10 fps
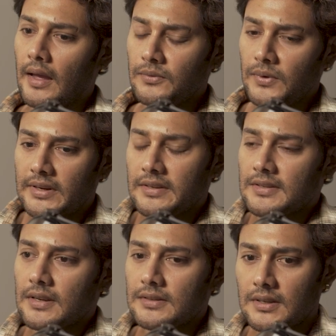As we
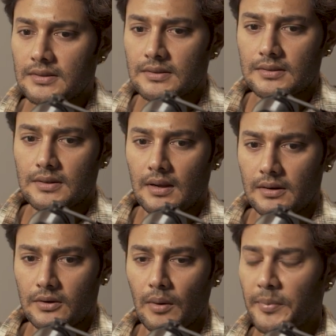discuss this
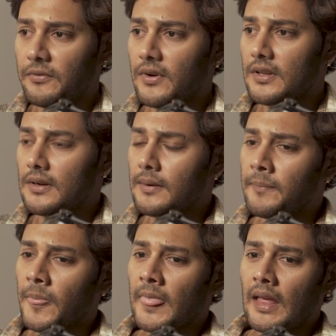topic further,
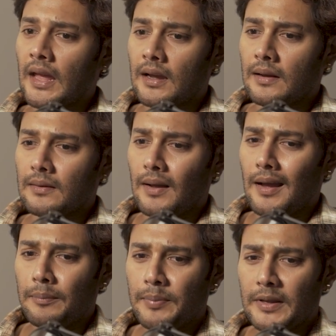
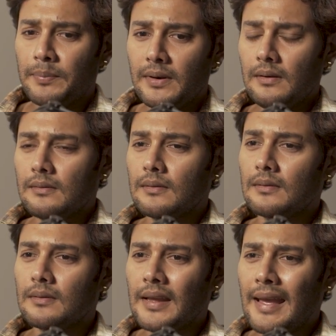are people,
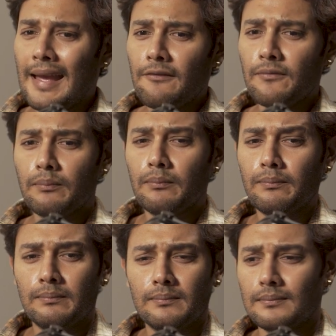they have
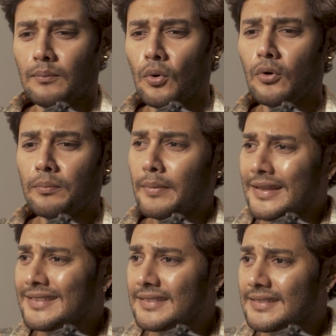more
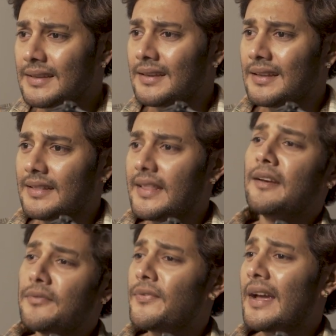myths
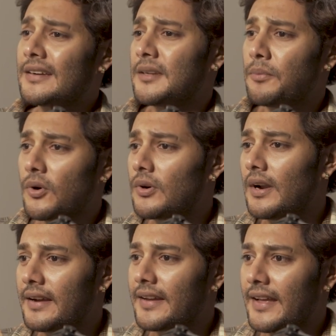than facts about
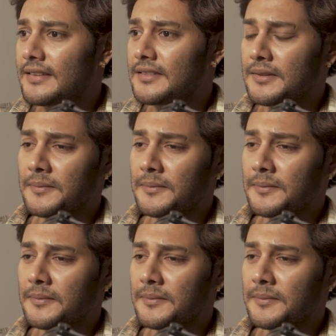lung cancer.